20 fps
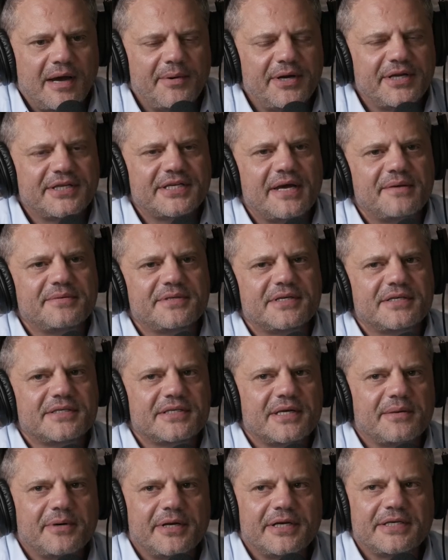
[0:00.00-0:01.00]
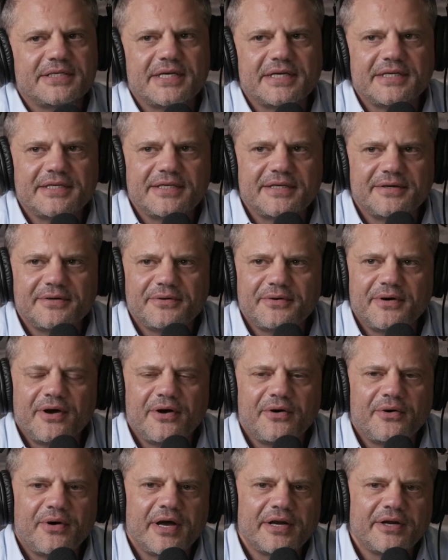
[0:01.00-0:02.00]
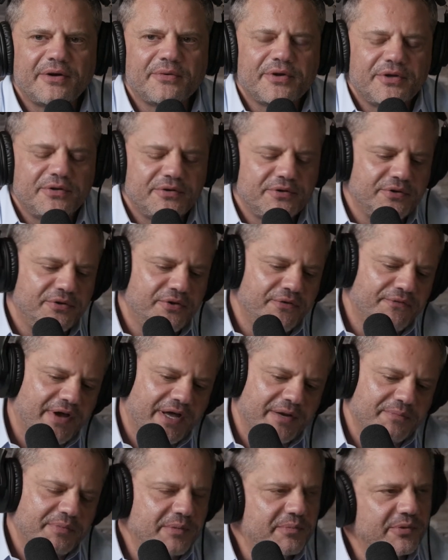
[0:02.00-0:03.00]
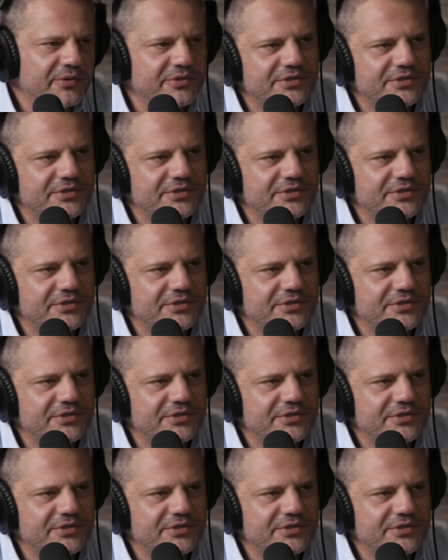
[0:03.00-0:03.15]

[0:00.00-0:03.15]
How many times has somebody said to you, "Oh, I know what you do. You find people